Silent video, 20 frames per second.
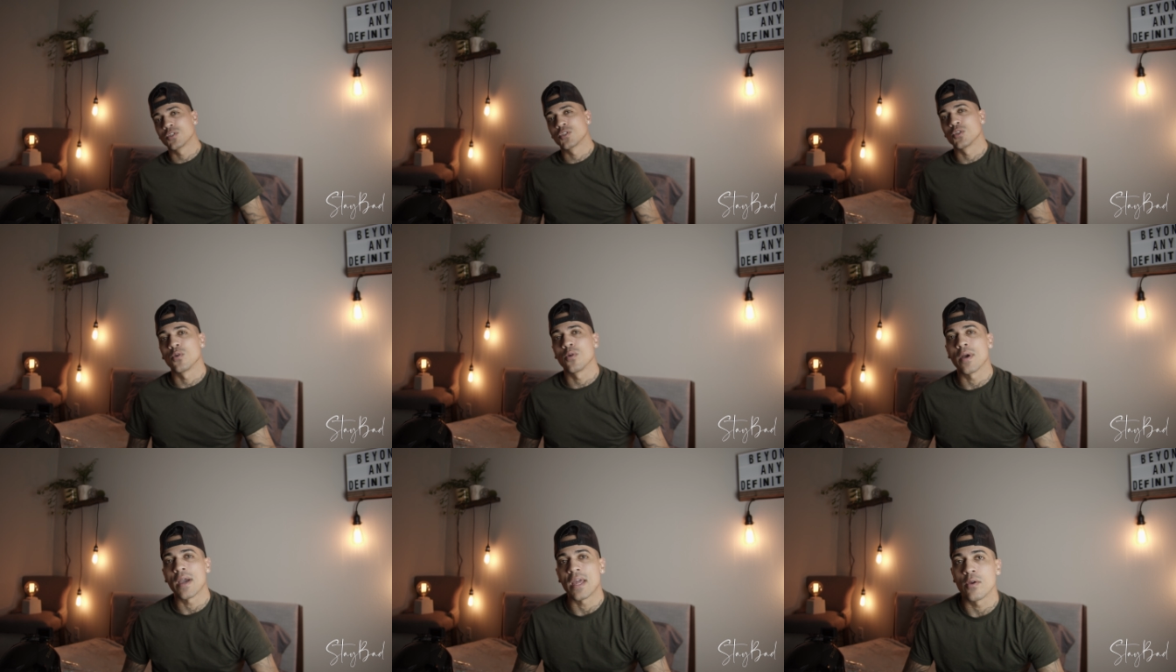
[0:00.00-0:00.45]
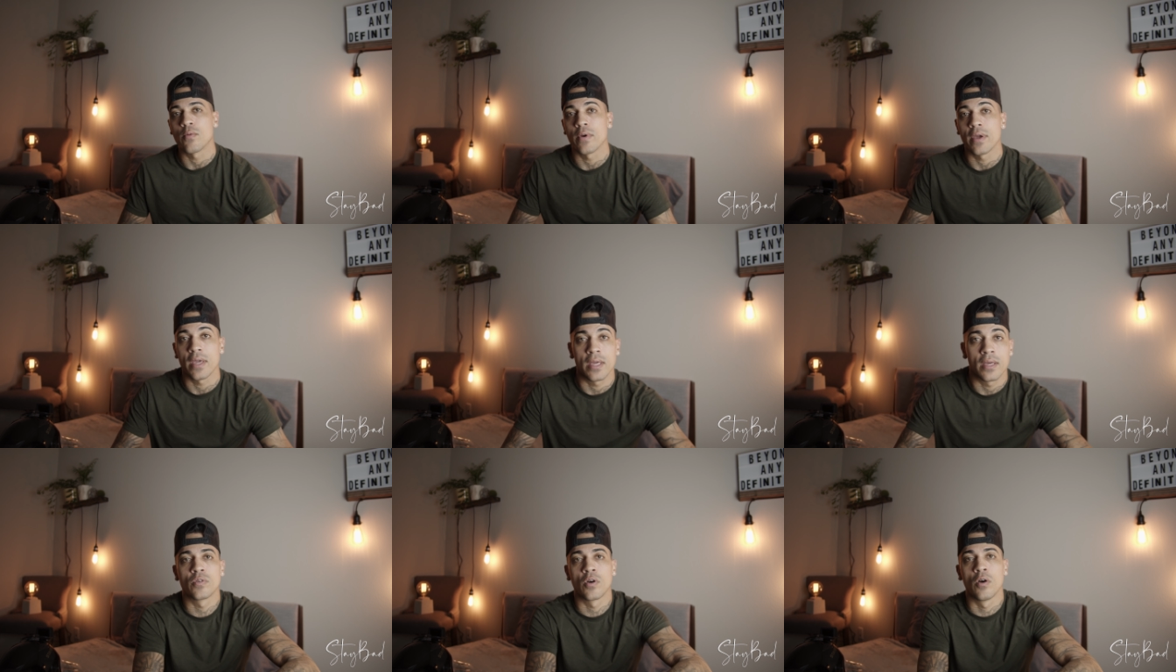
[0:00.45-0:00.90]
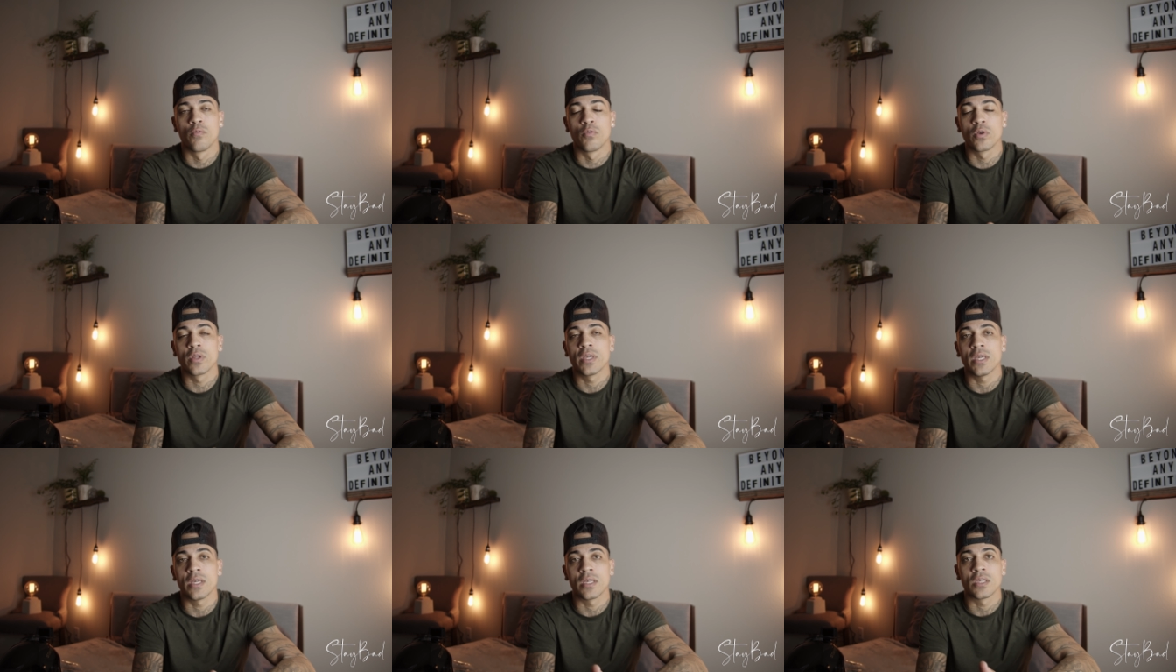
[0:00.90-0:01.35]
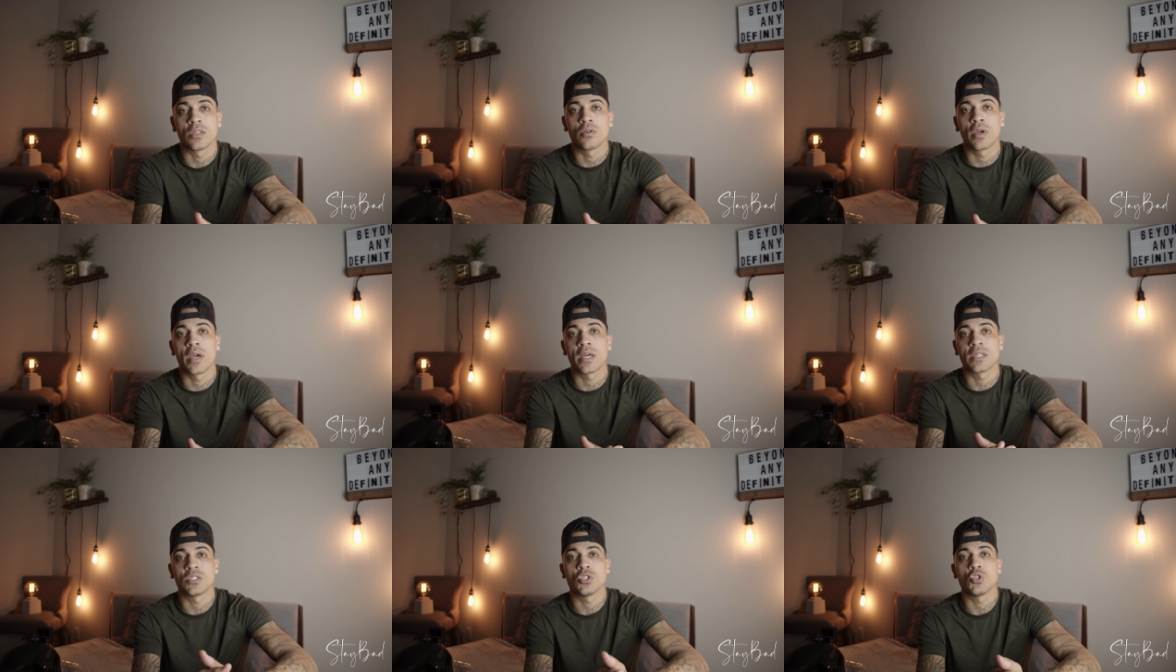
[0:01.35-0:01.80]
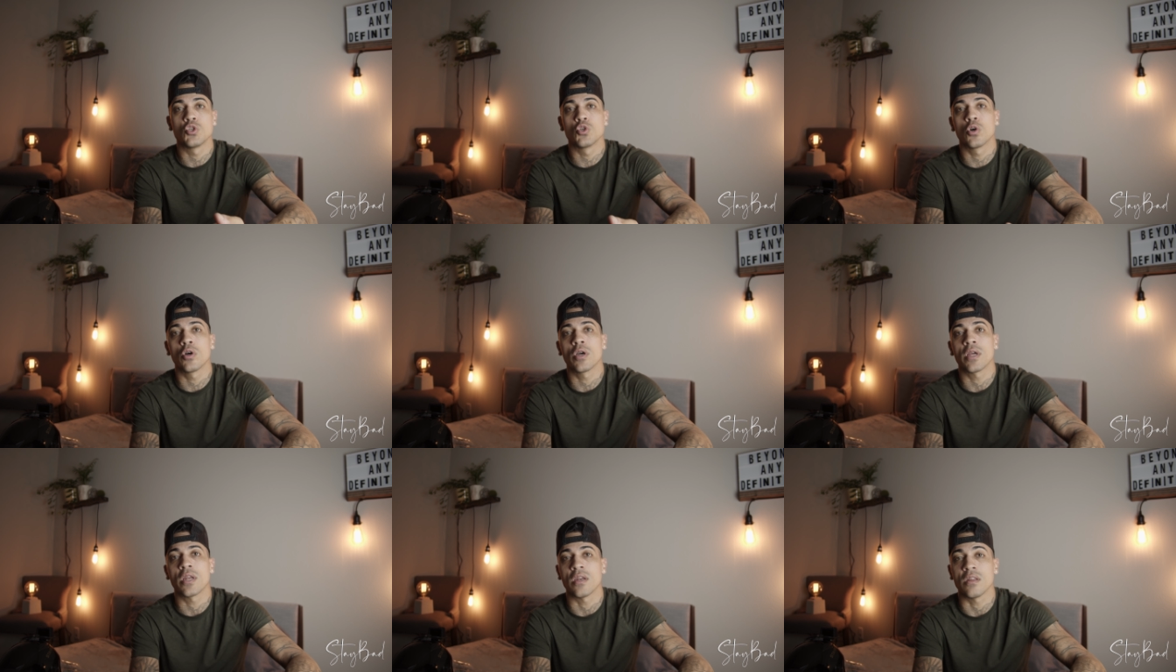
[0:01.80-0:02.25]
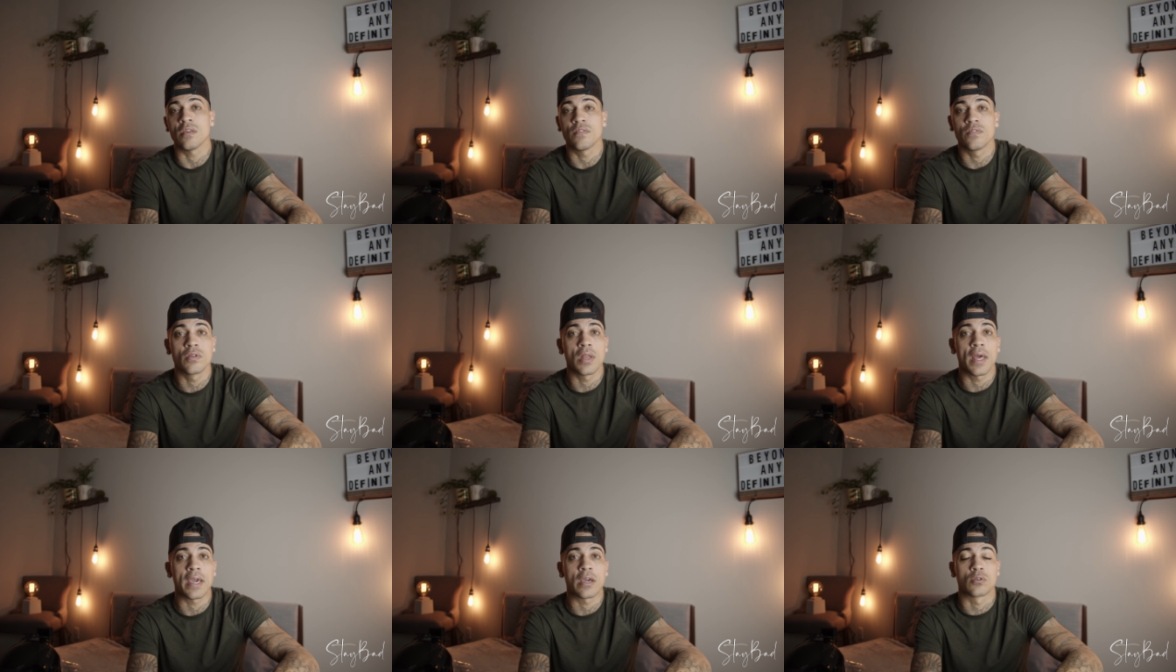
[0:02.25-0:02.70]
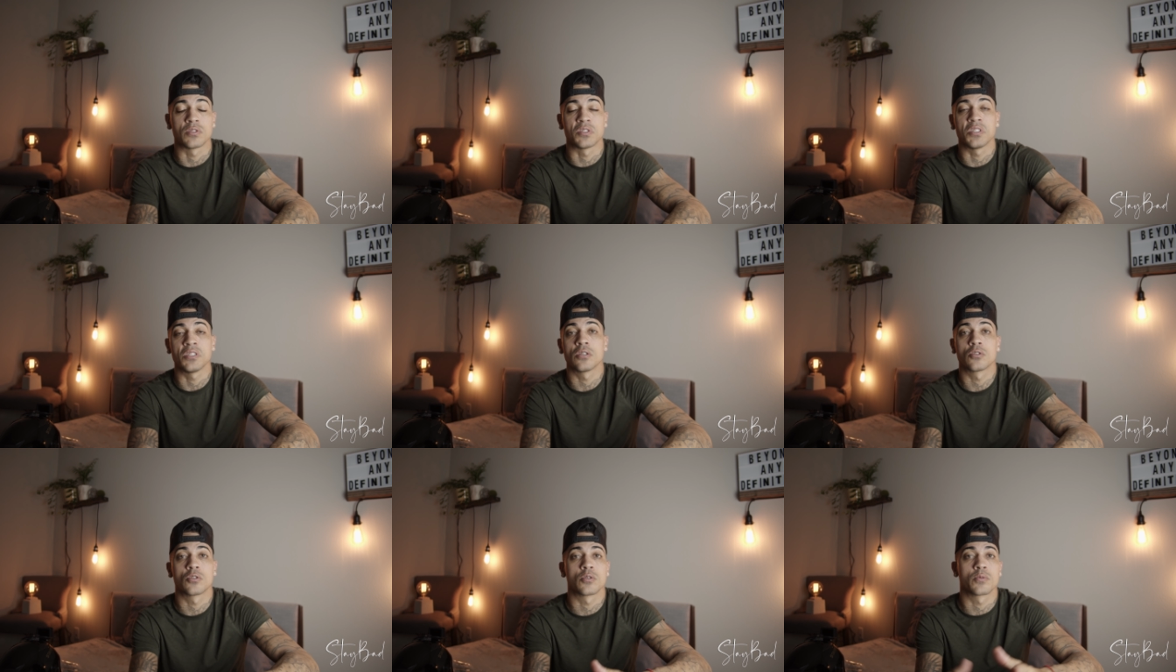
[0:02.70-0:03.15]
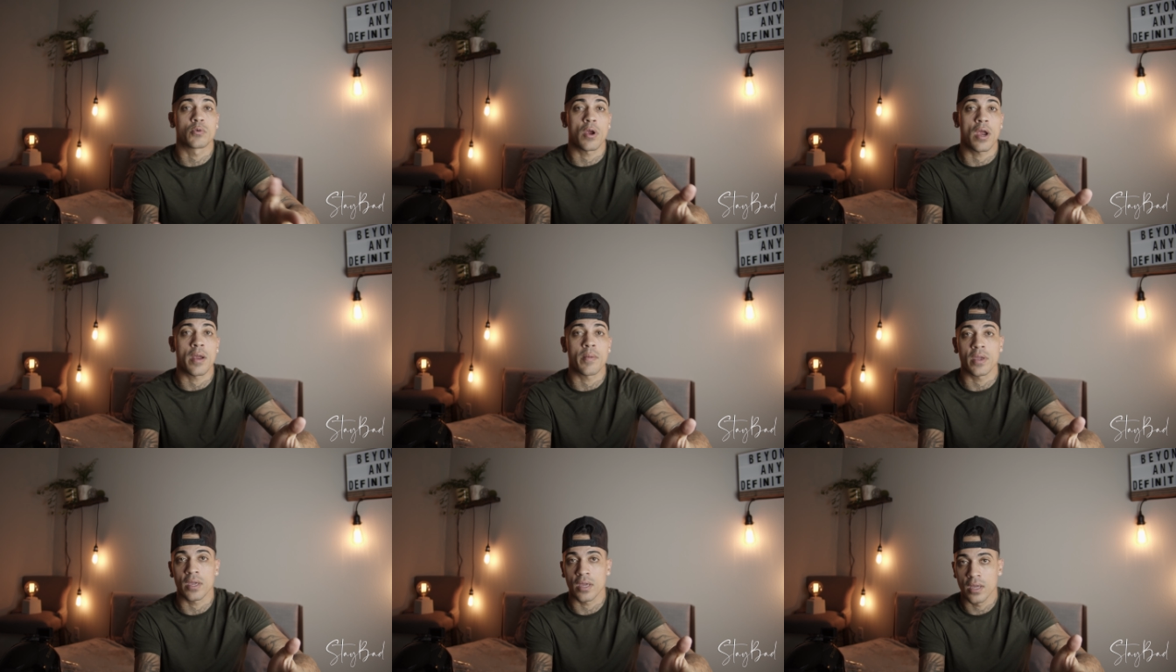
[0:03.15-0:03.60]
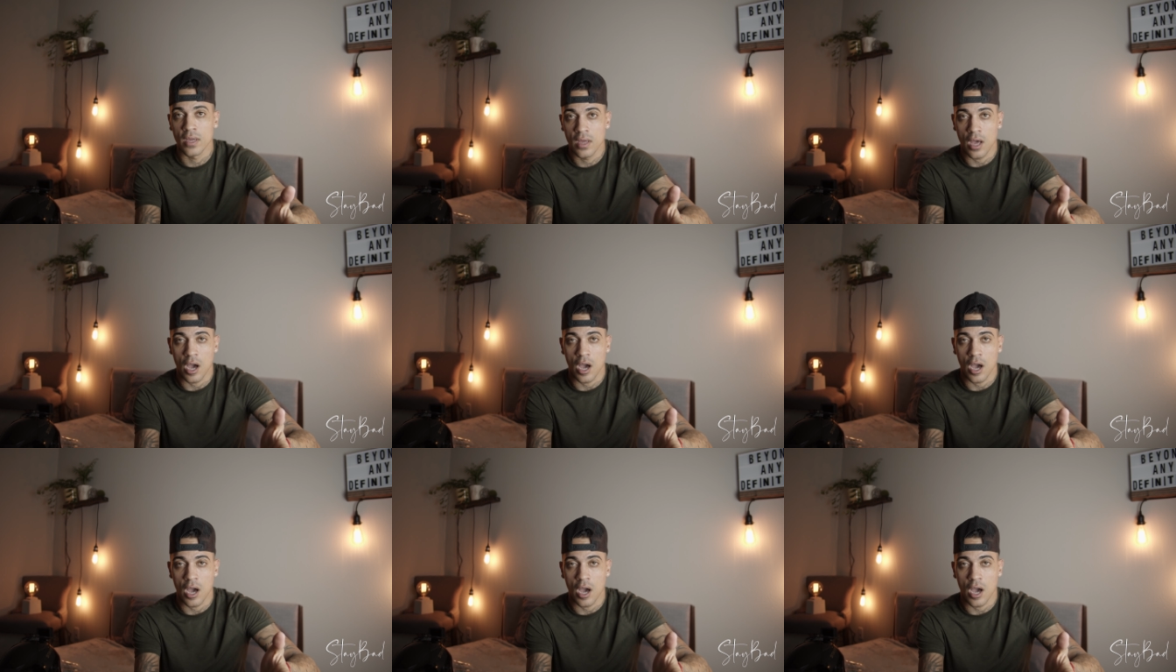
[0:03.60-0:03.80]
So anyway, hopefully you guys enjoyed and if you like, consider subscribing.